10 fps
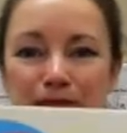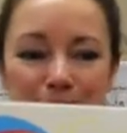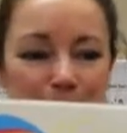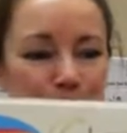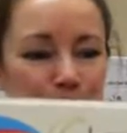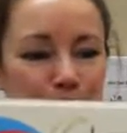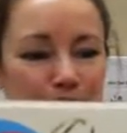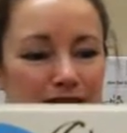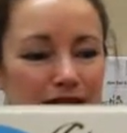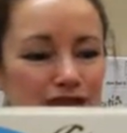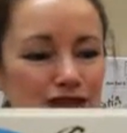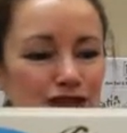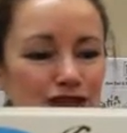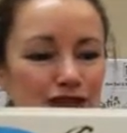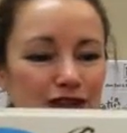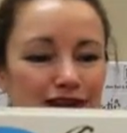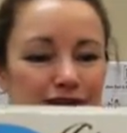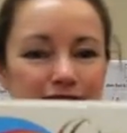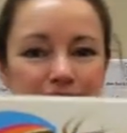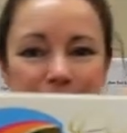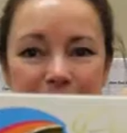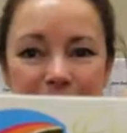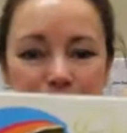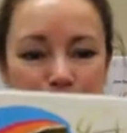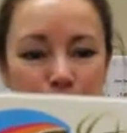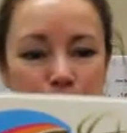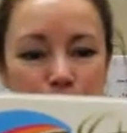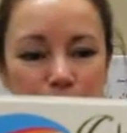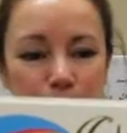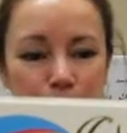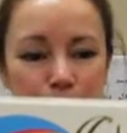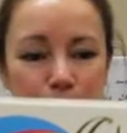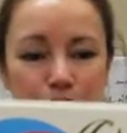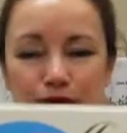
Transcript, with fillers: bubble crunch, speckle scoop,